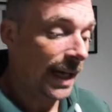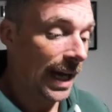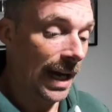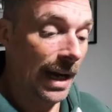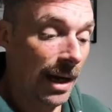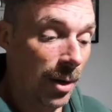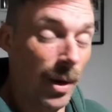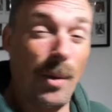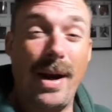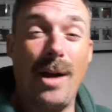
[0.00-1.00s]

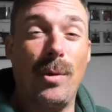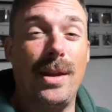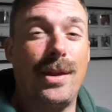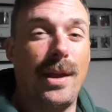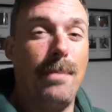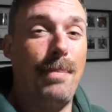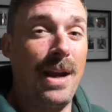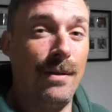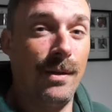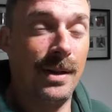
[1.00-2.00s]
When I went out with
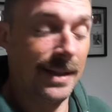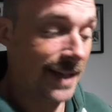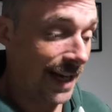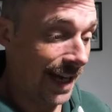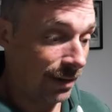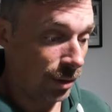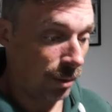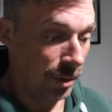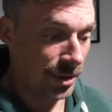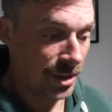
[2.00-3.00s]
Ben Daily
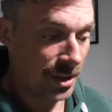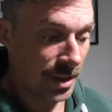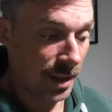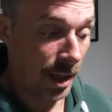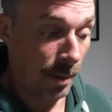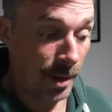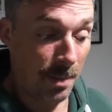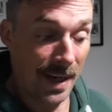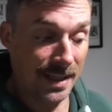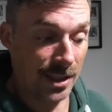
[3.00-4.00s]
Outdoors up in
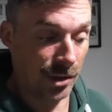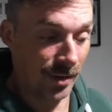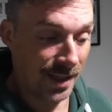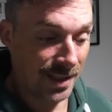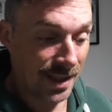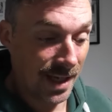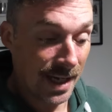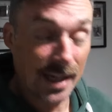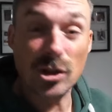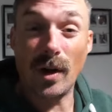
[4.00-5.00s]
the Peak District,
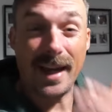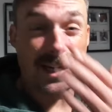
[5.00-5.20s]
it's got an